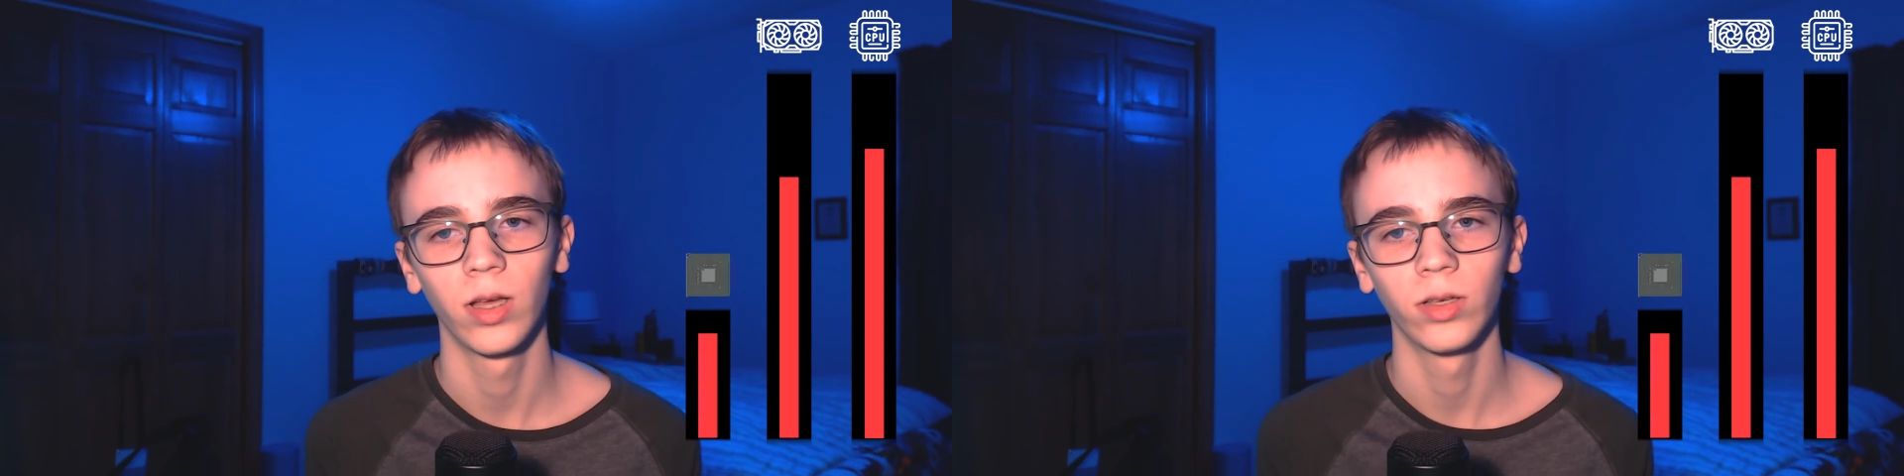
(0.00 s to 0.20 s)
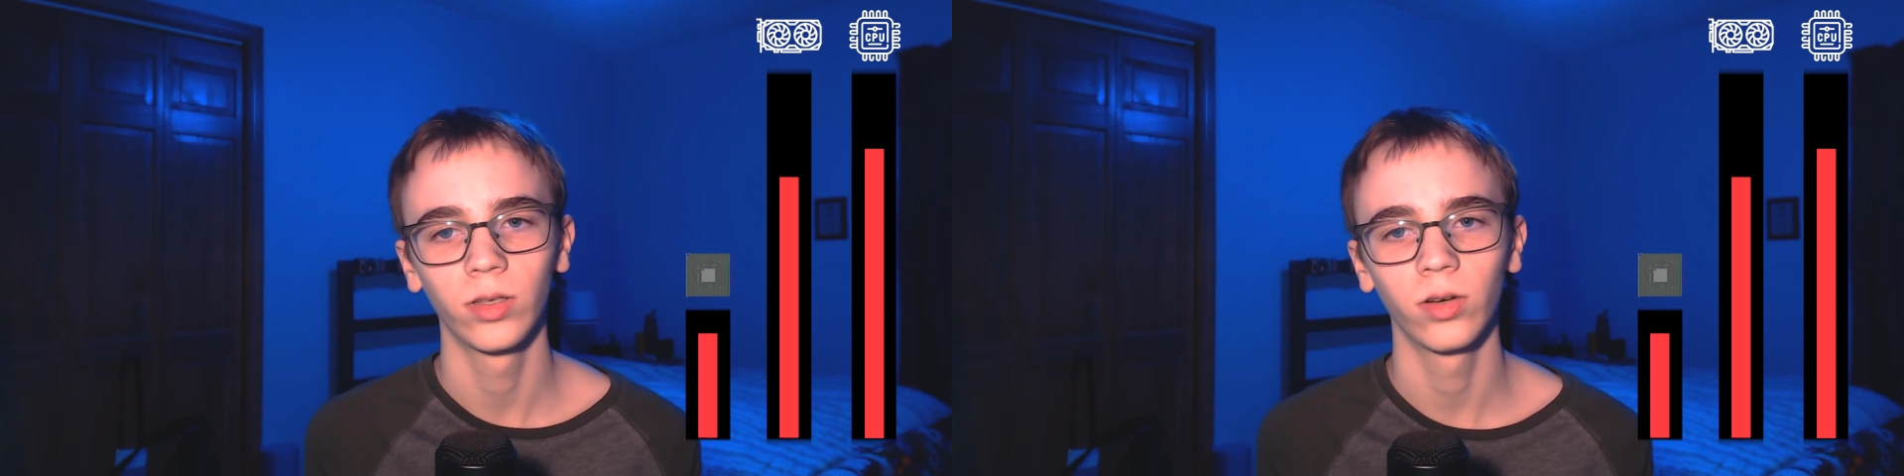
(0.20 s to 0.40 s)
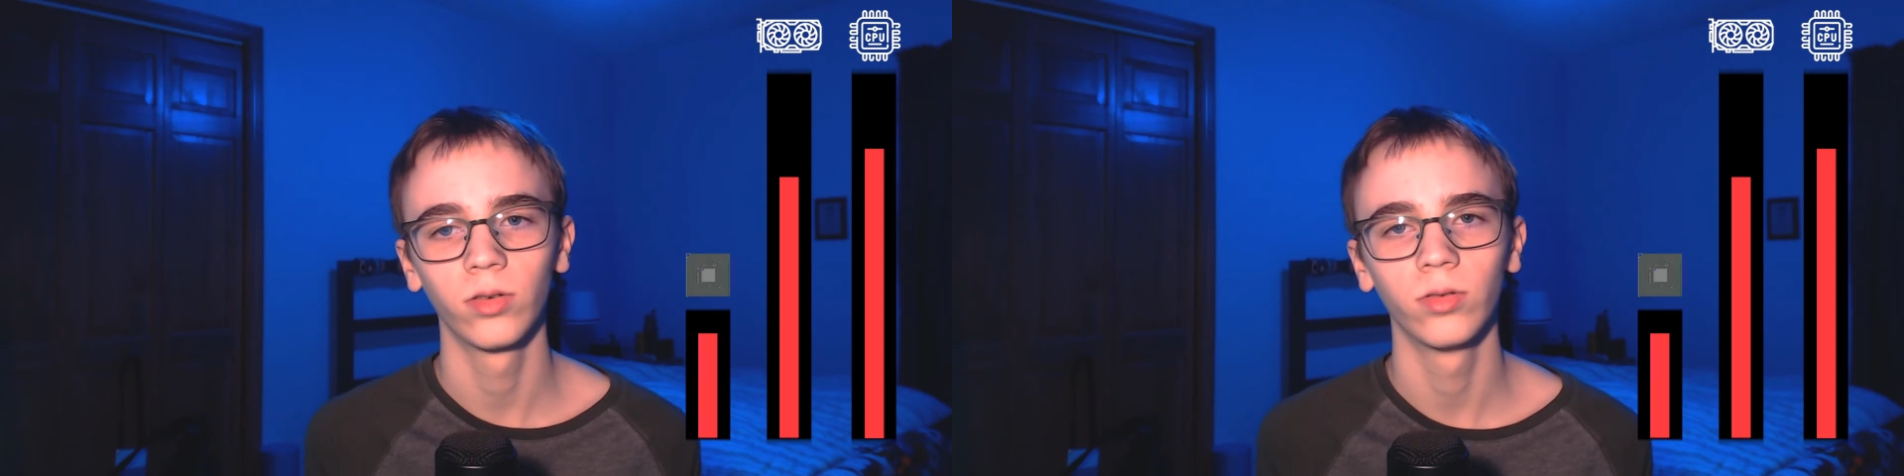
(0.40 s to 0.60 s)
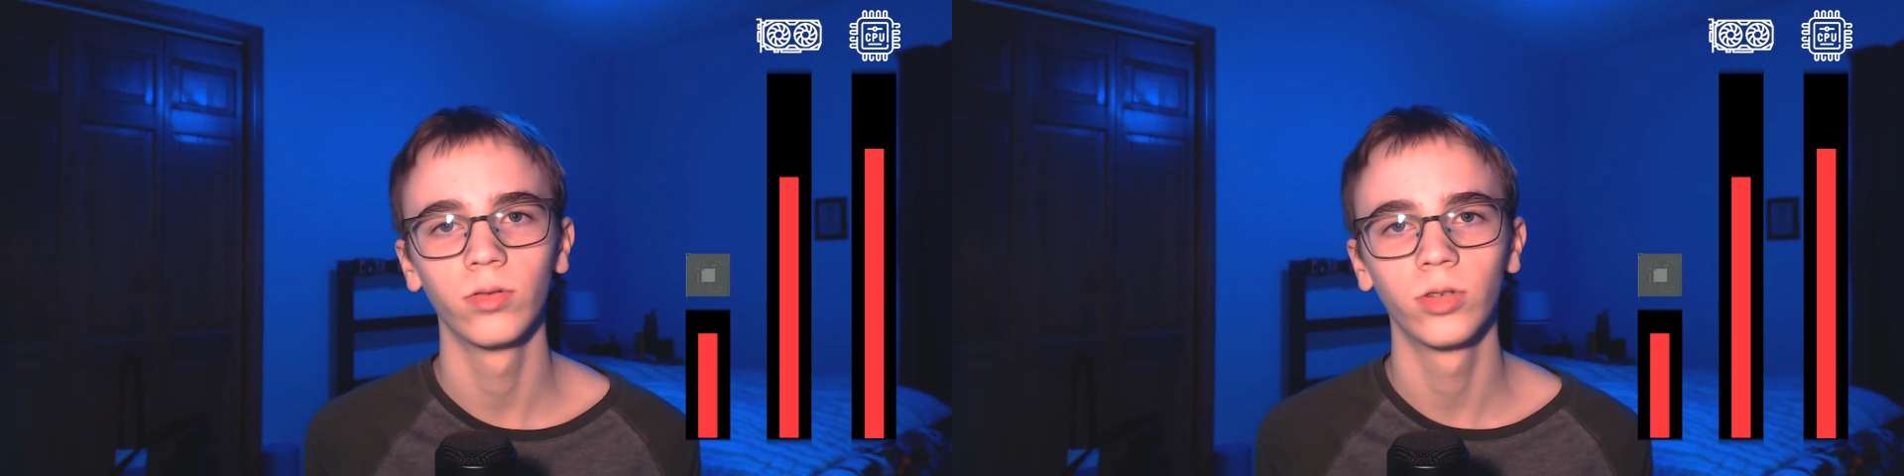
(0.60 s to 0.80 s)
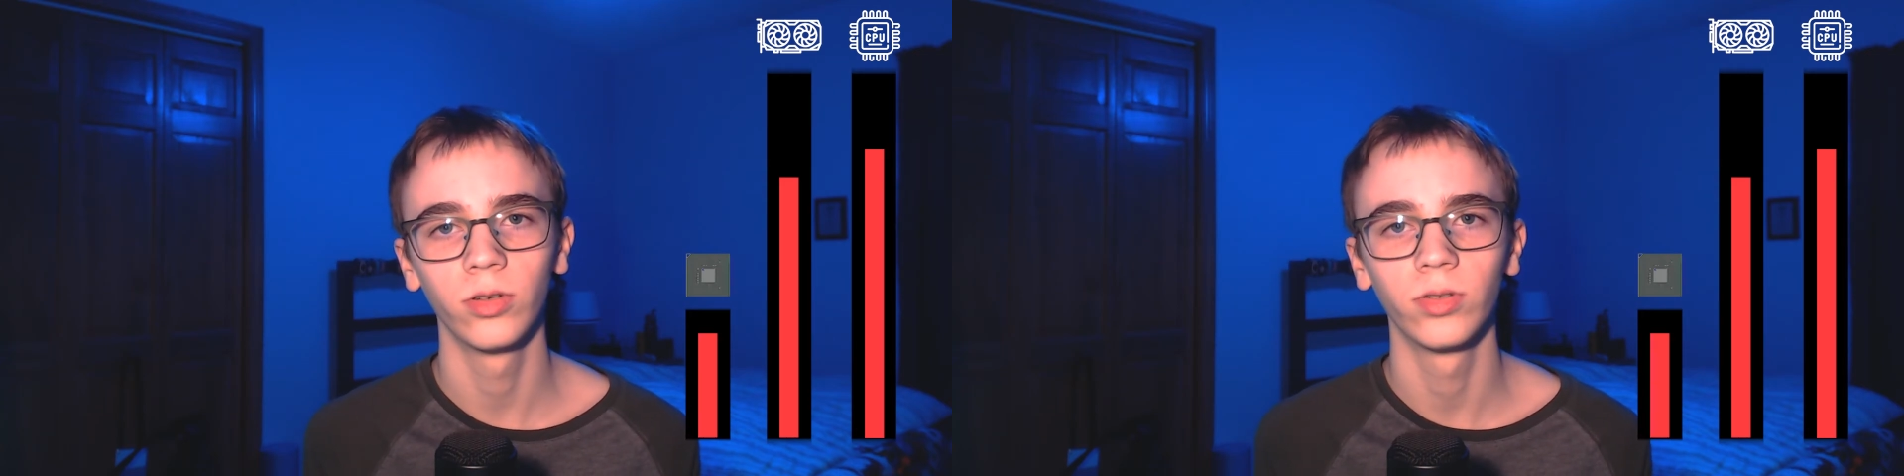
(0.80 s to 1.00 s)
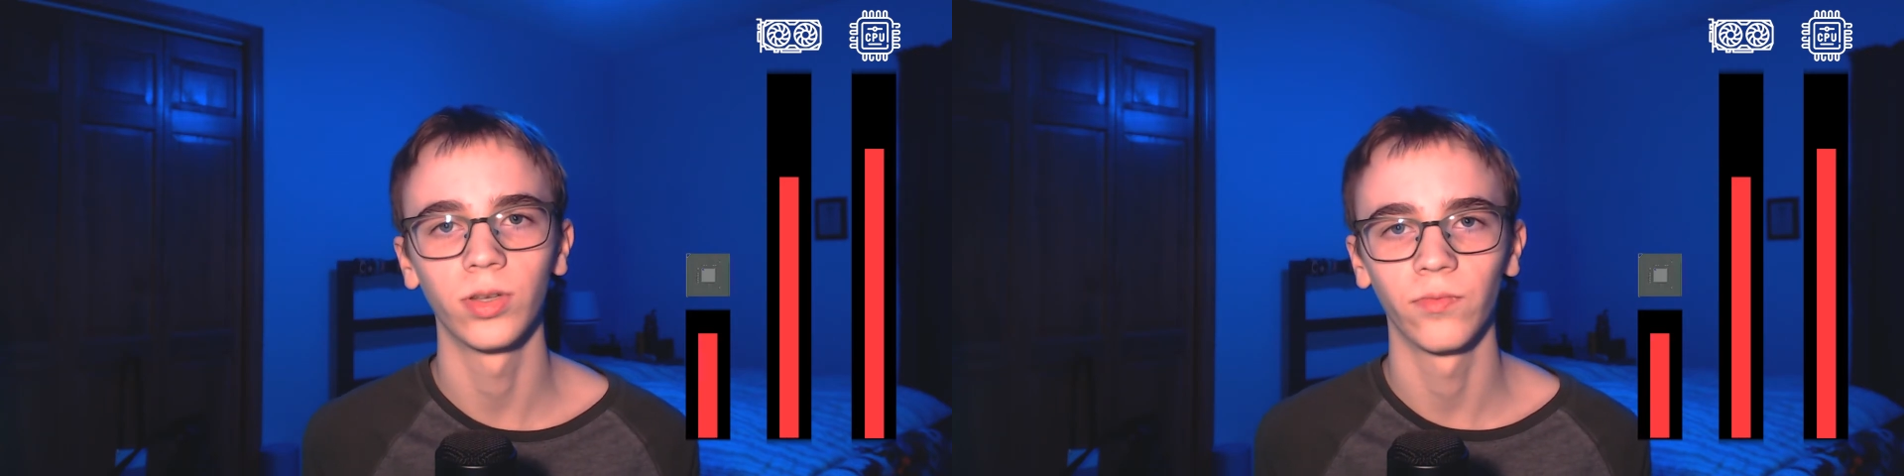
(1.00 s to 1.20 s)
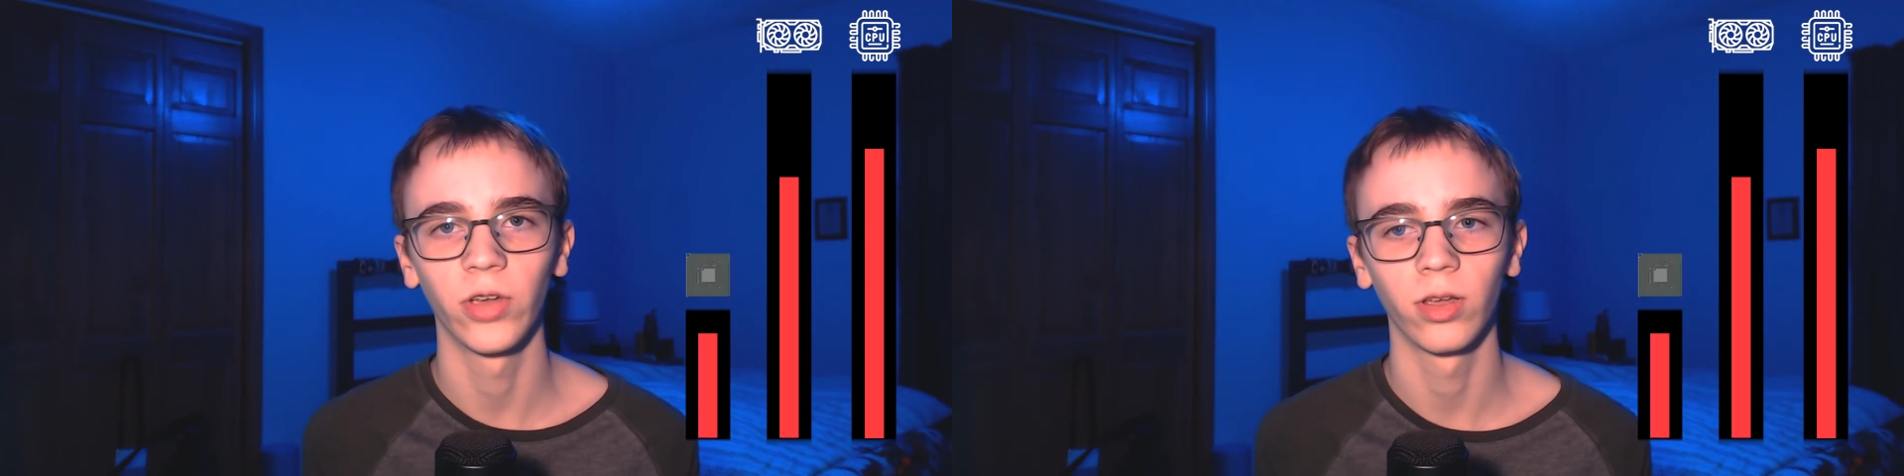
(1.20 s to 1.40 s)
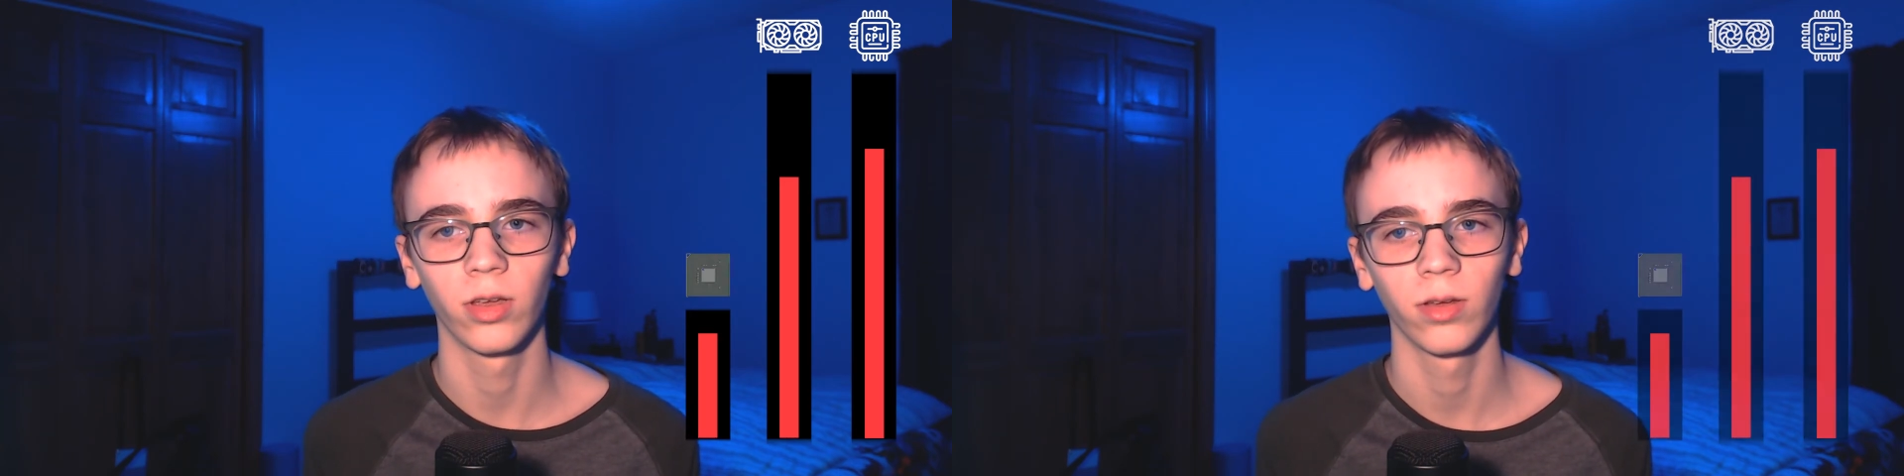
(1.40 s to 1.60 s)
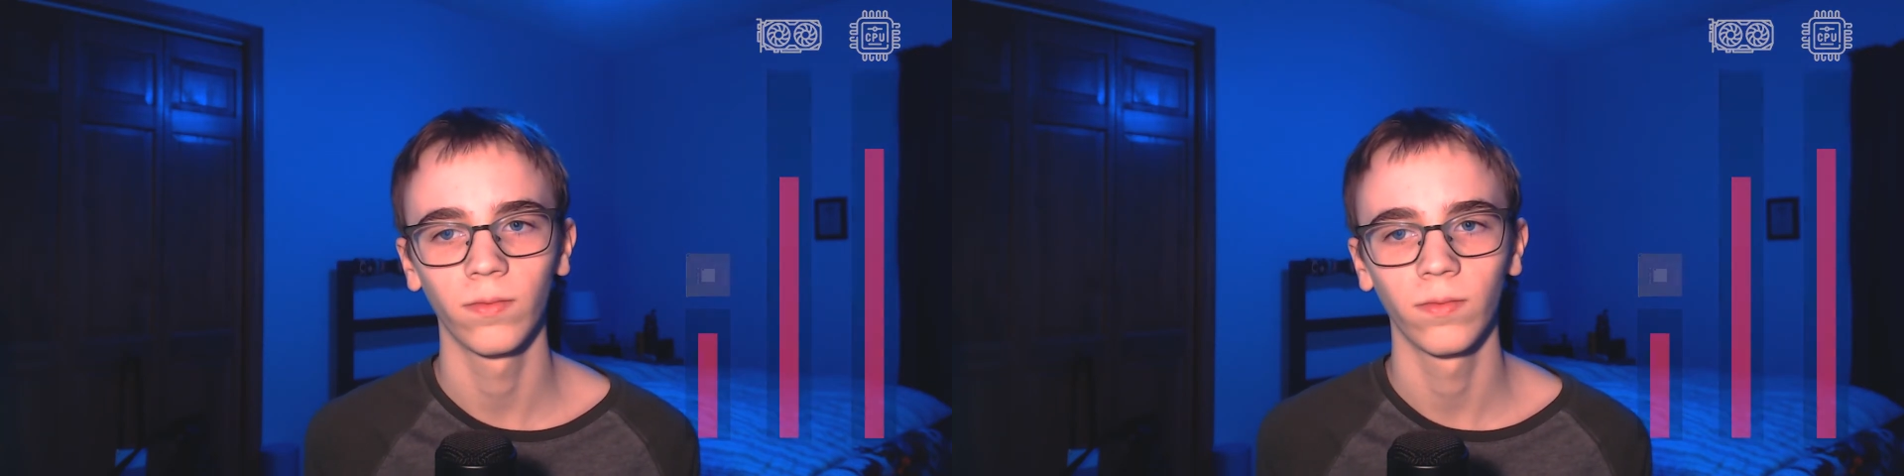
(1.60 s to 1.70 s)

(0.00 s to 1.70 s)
So choose NVENC.